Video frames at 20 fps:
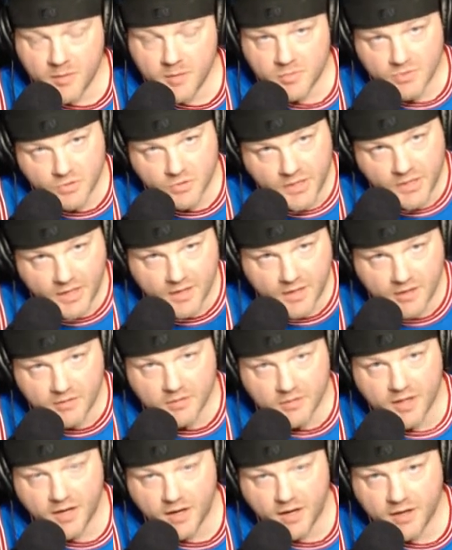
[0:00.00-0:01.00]
So shout
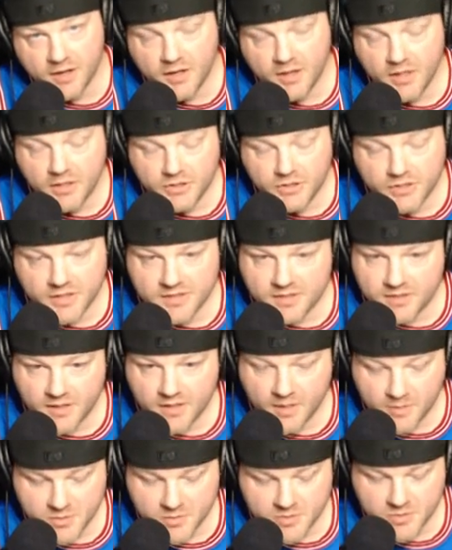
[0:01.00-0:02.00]
out Justin
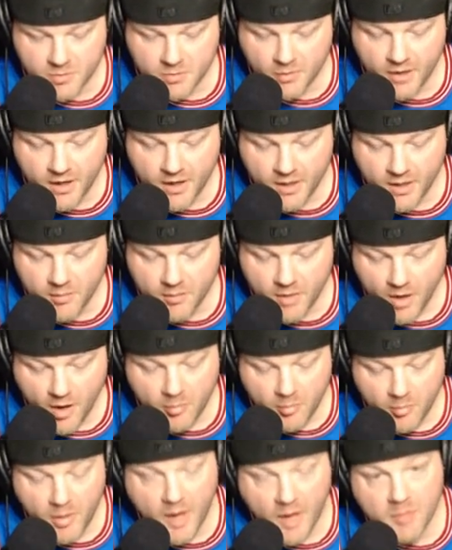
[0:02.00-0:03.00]
Nemesis Prime.
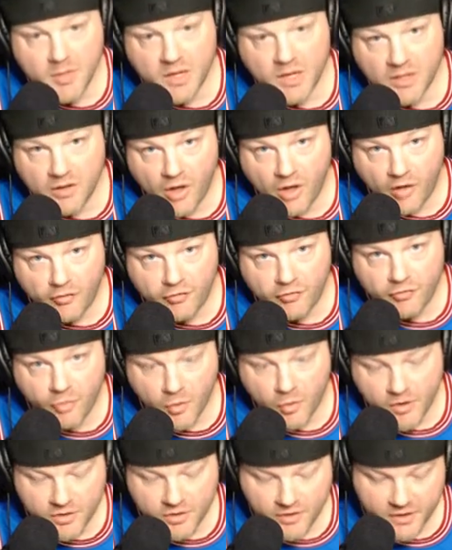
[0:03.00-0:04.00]
Batman
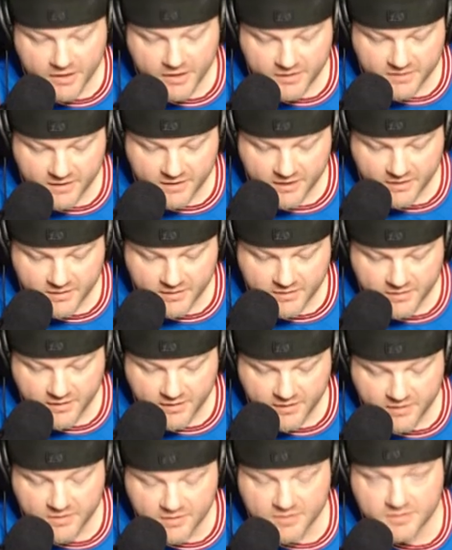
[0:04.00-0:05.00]
436.
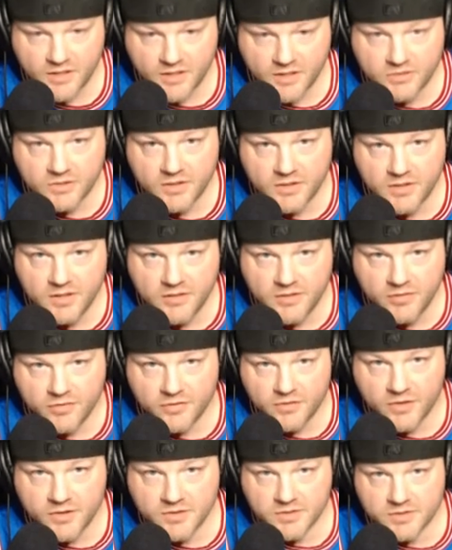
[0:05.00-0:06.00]
This is actually the
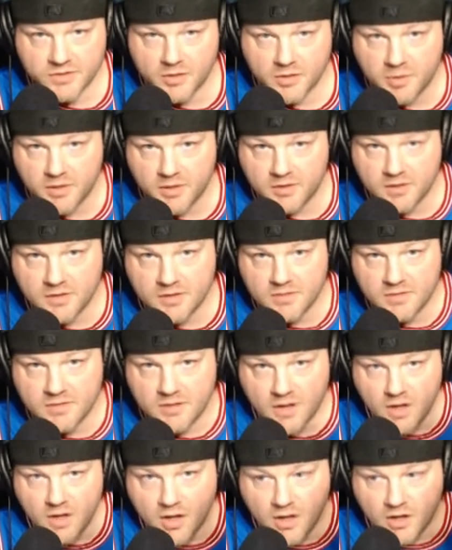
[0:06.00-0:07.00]
first appearance
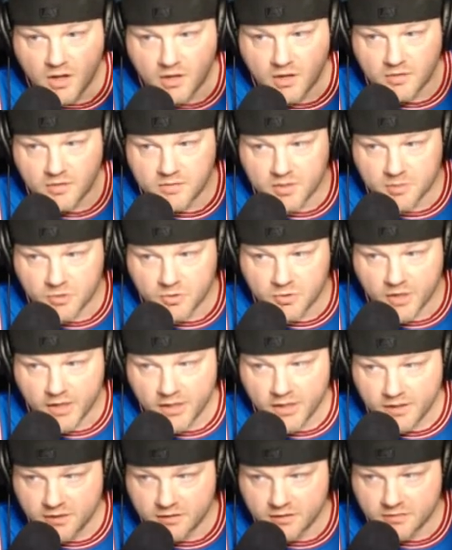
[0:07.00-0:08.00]
of Tim Drake.